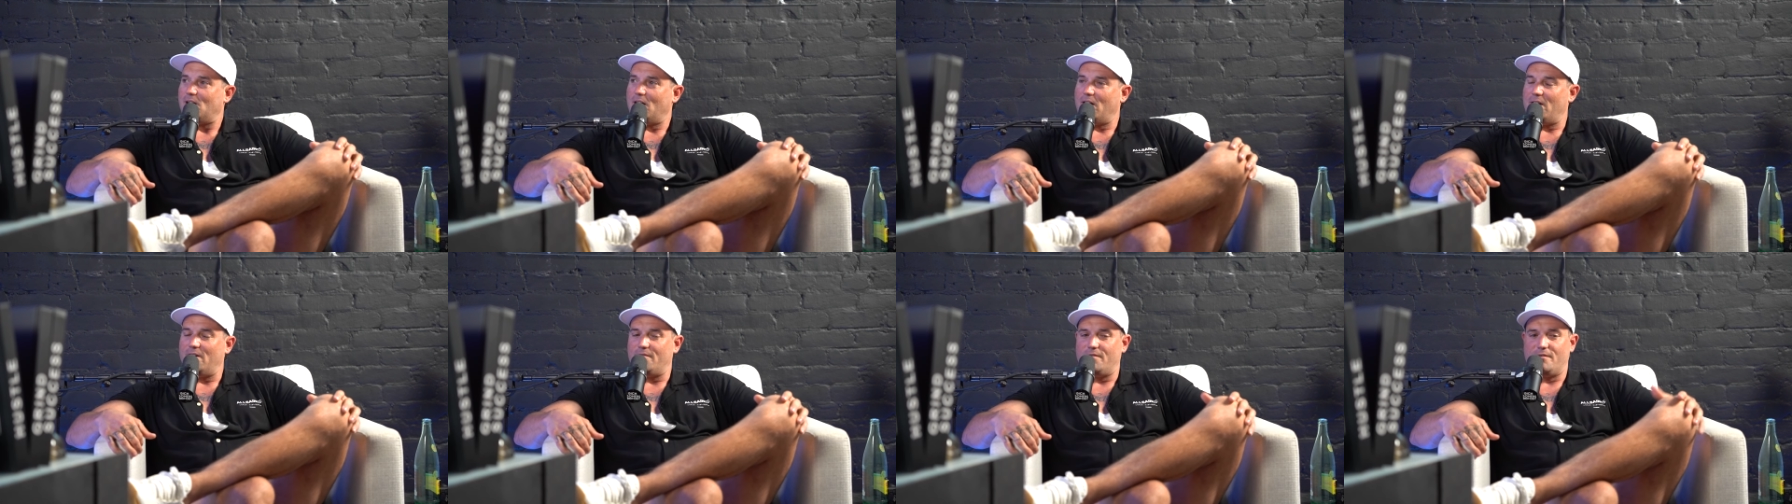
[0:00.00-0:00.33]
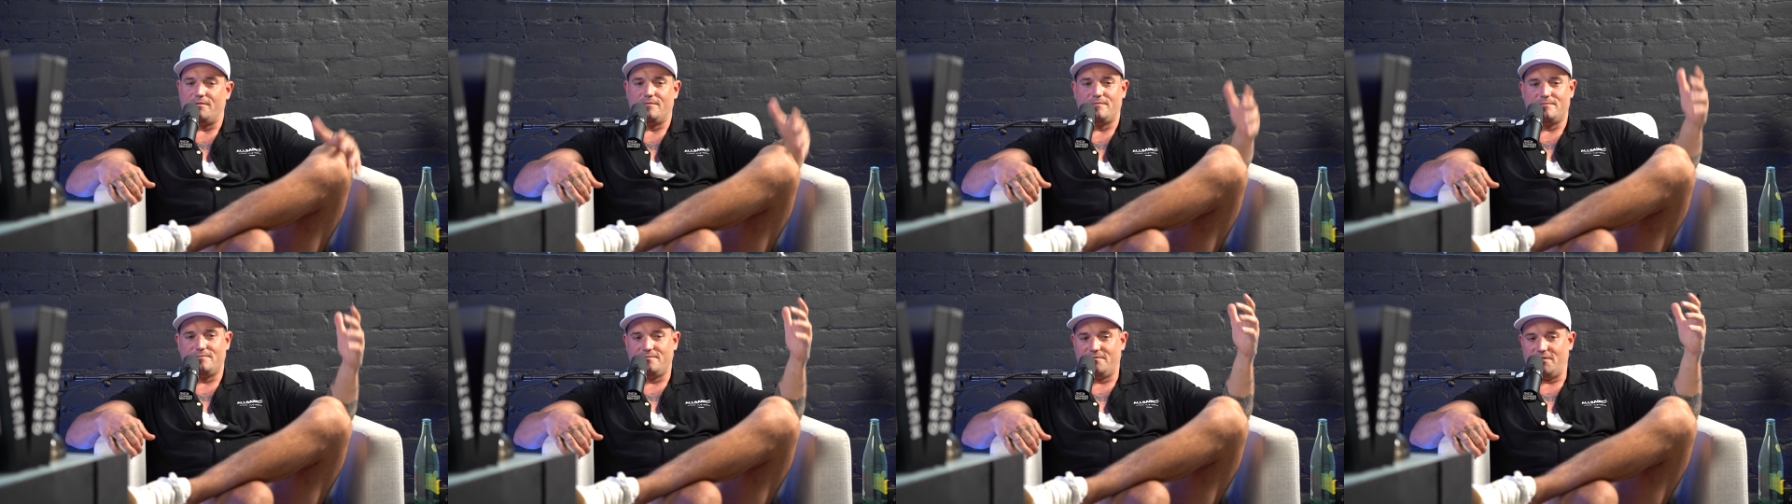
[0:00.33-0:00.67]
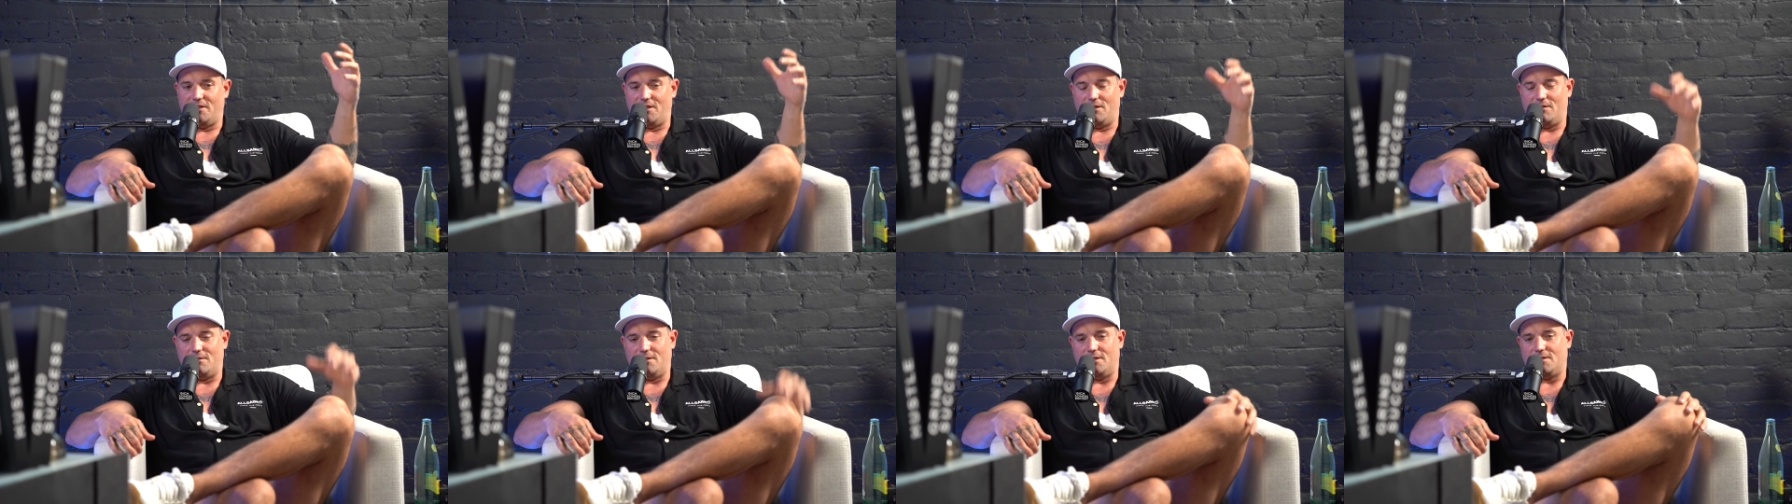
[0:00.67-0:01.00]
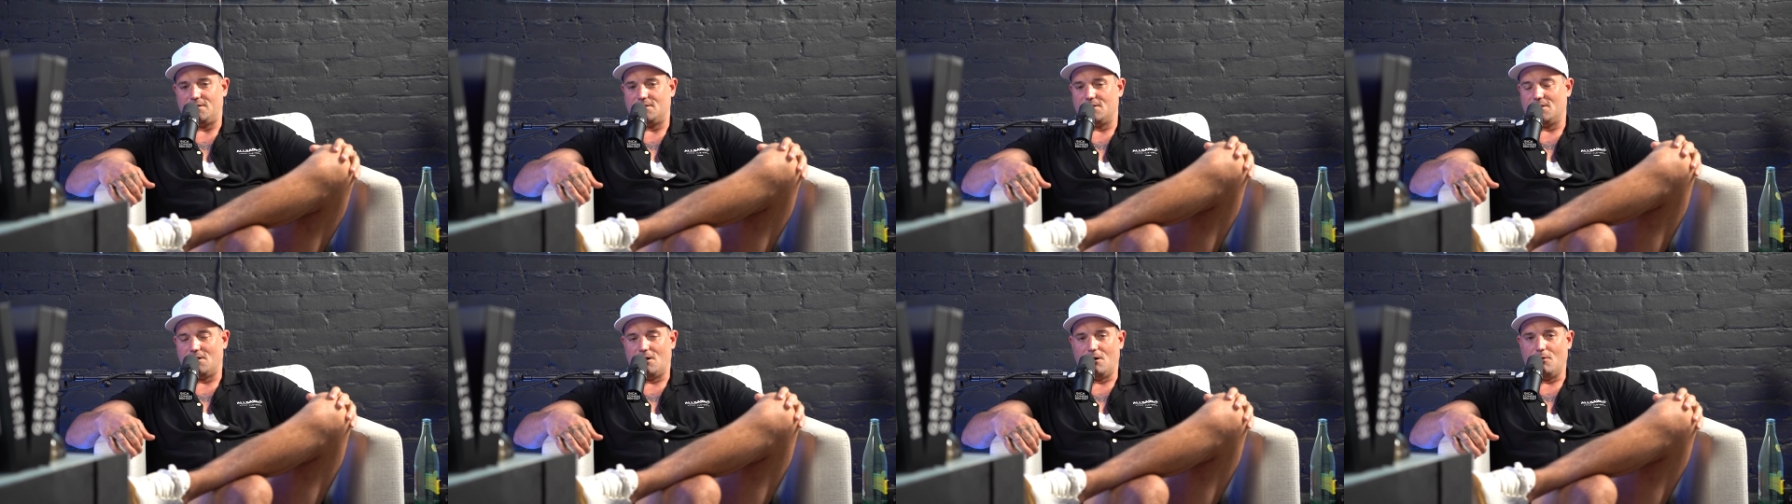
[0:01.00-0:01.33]
I have a video that
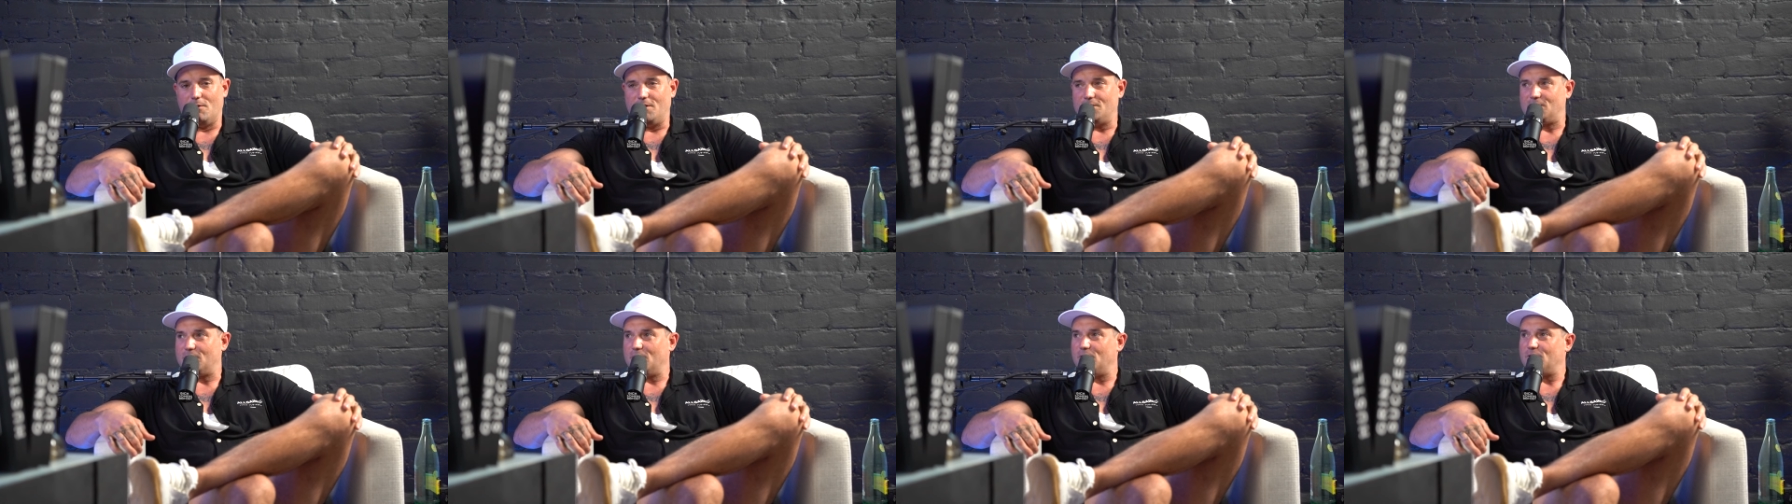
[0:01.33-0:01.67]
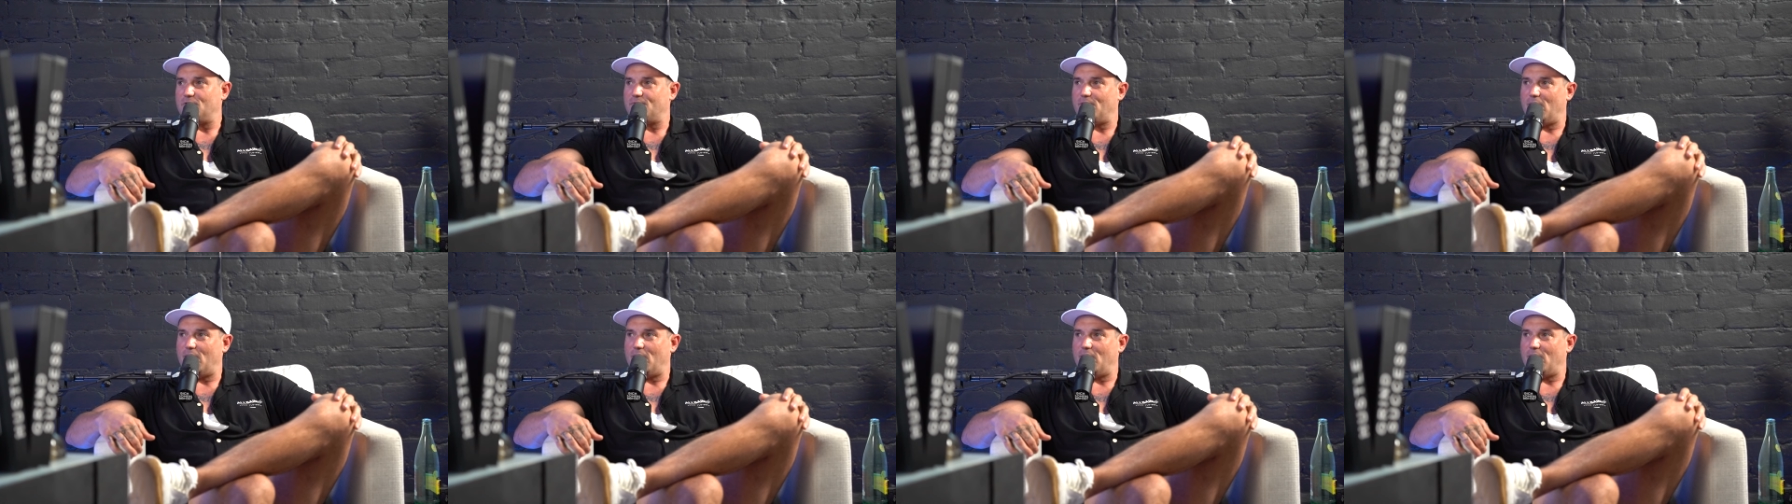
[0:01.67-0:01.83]
always goes